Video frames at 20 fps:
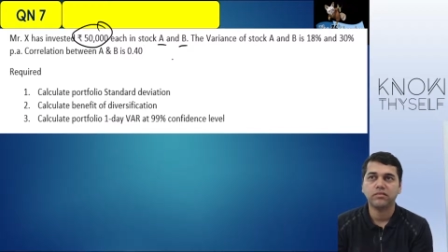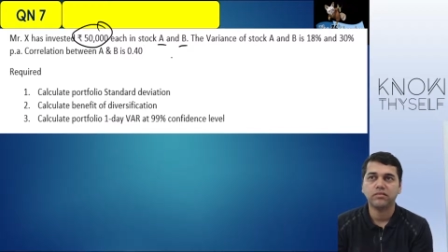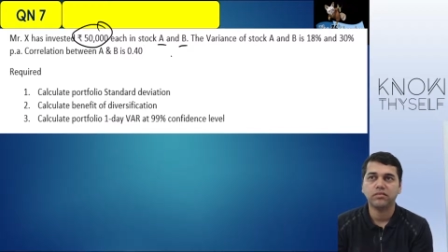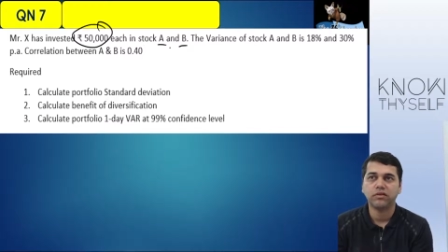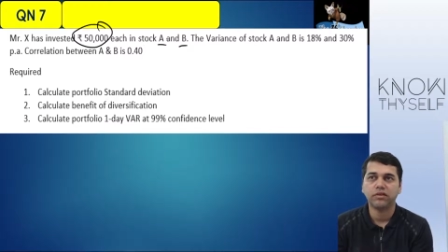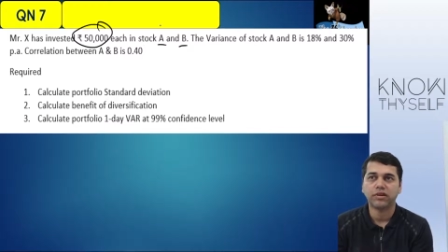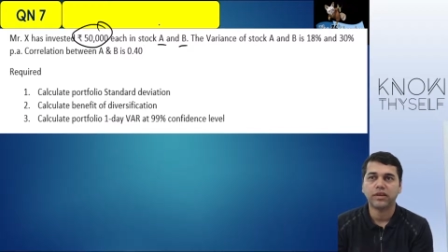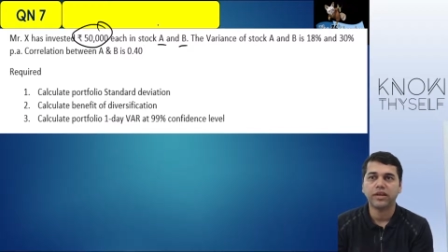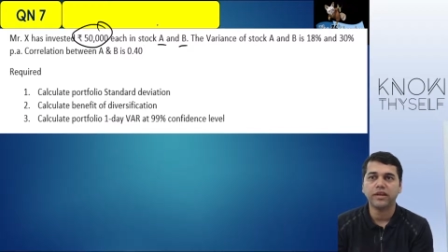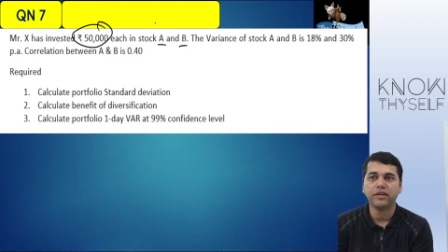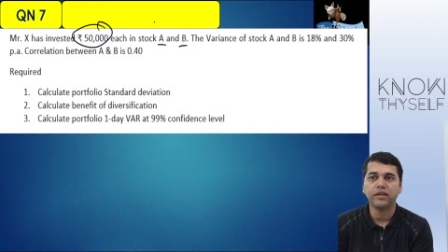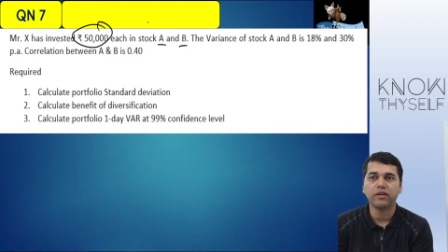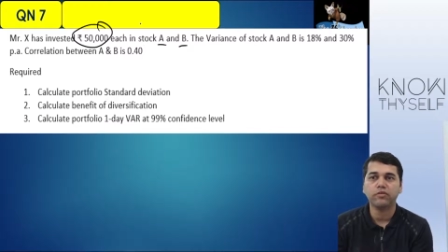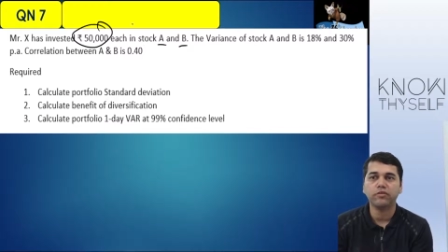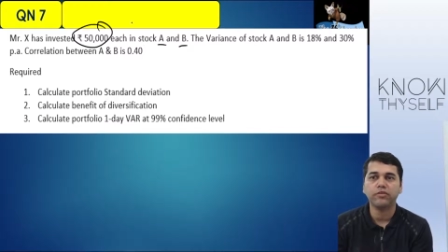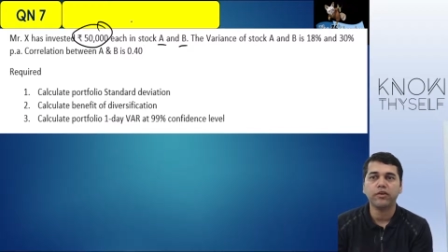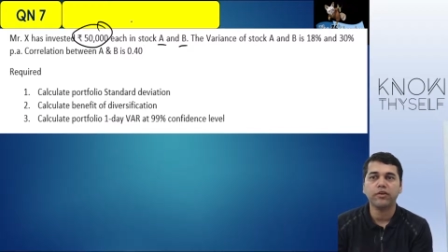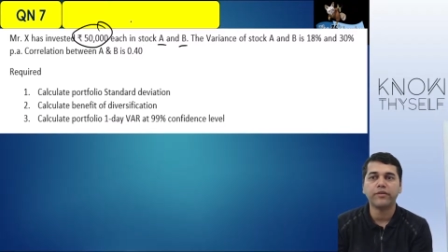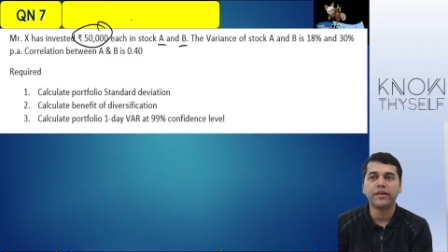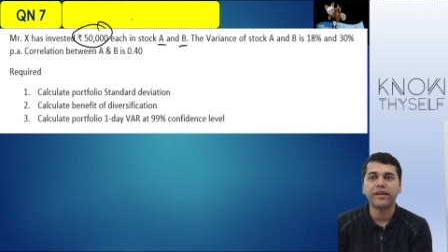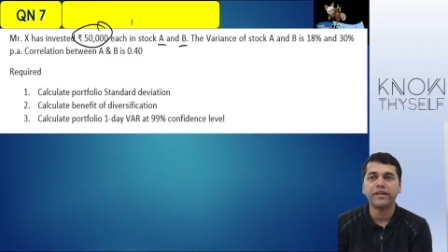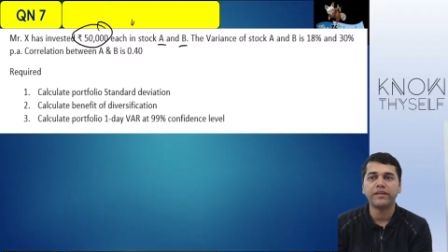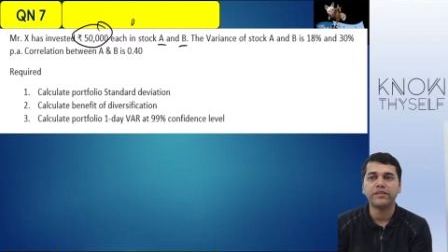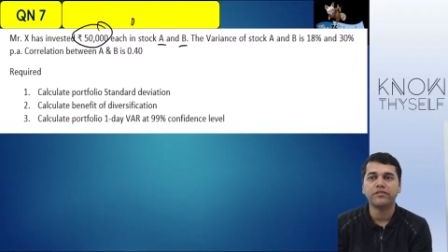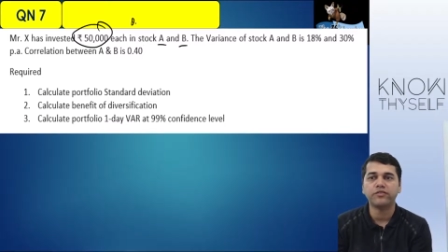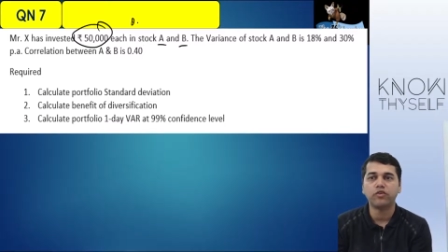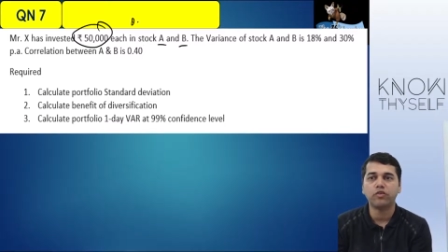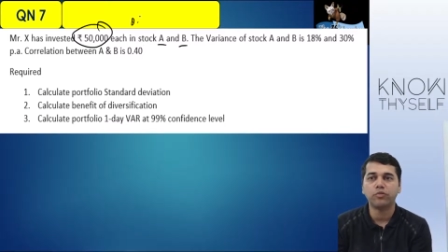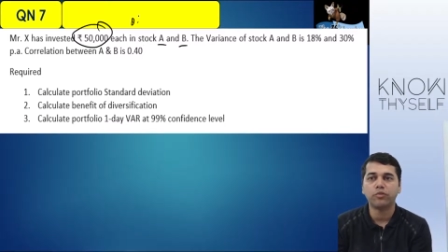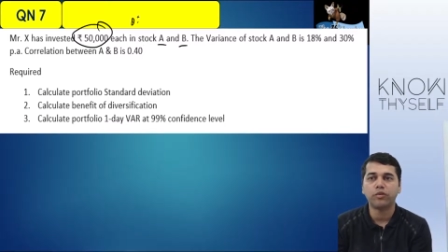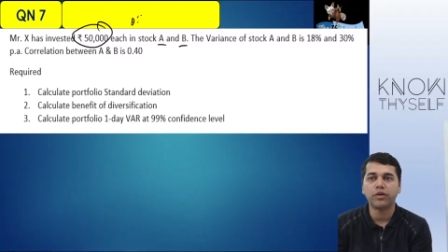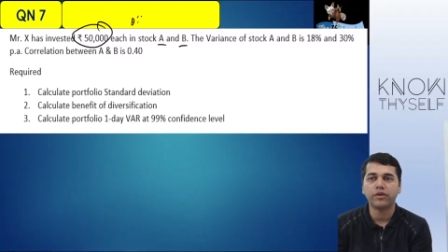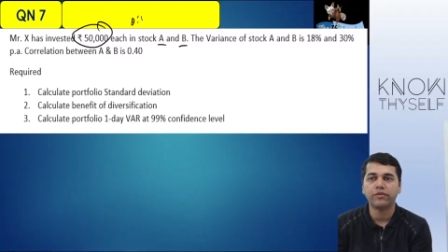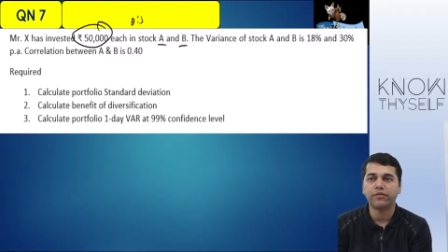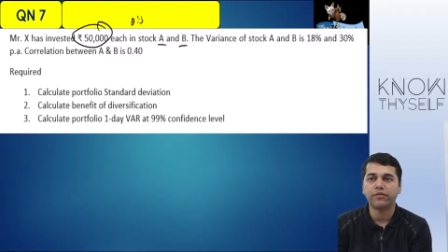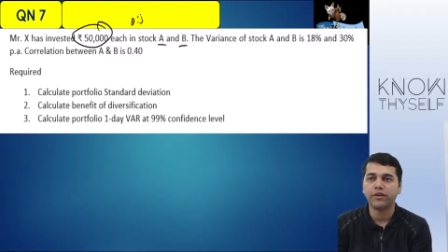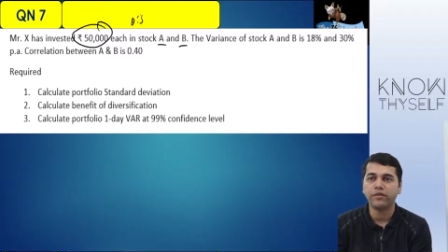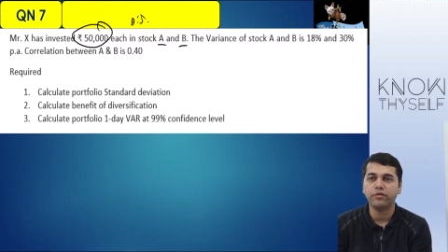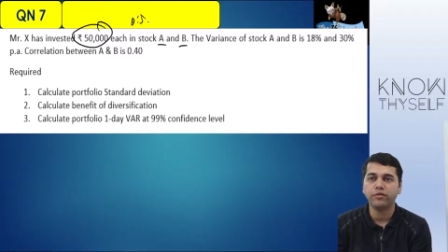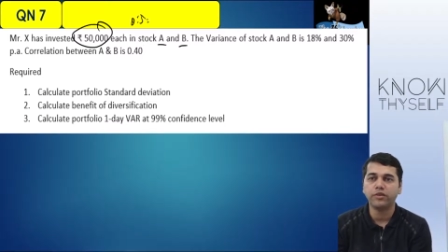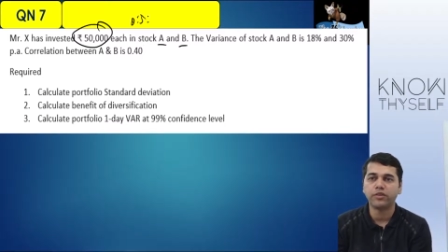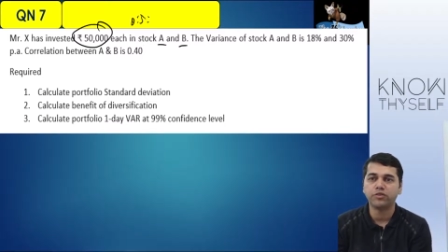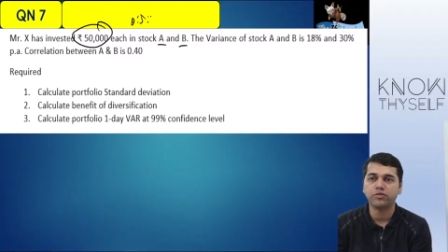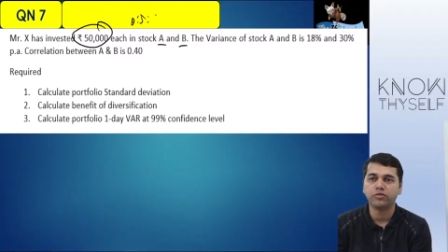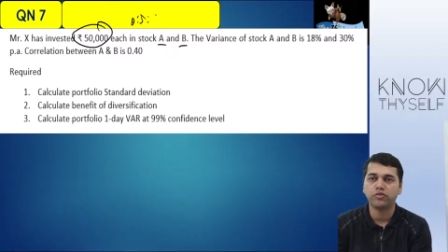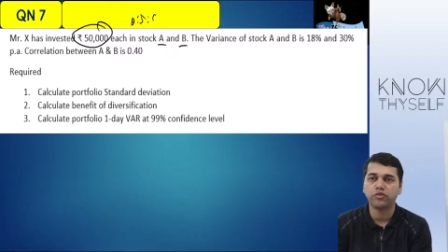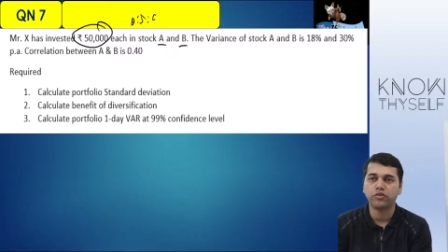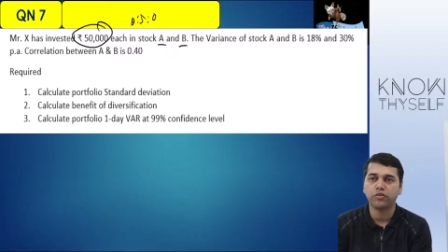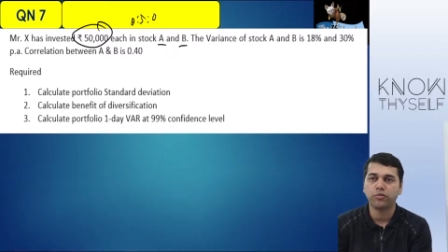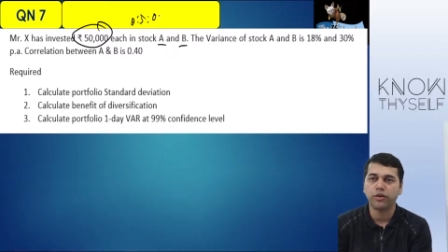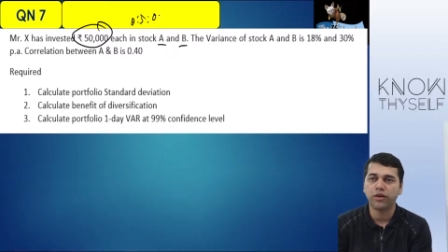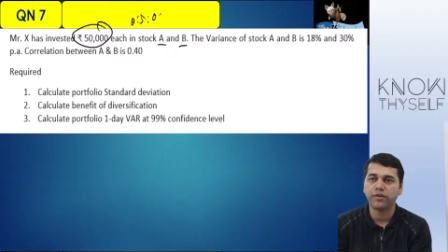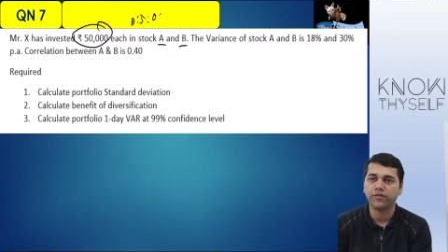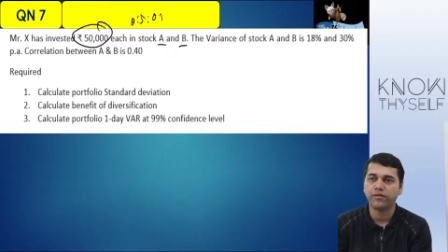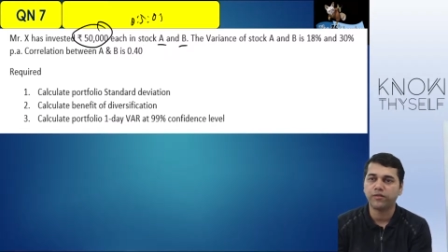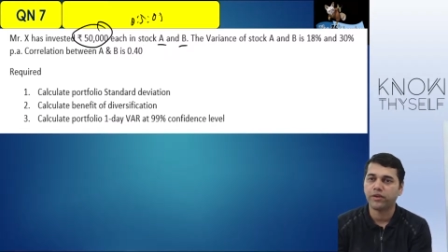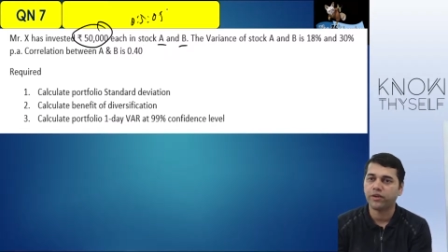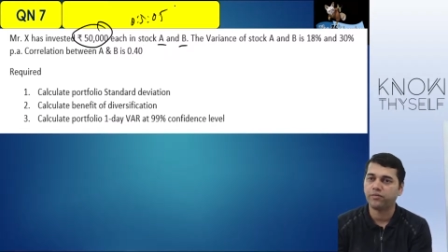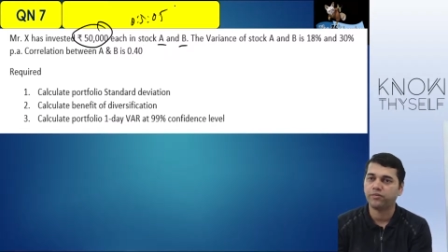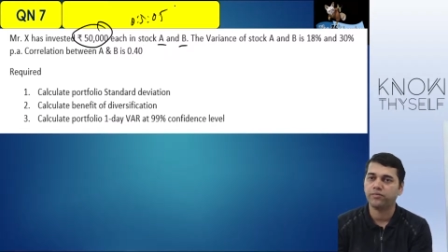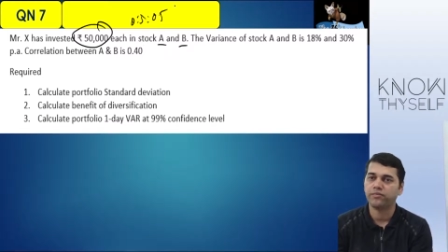Okay, now your weight is 0 0.5 is to 0 0.5.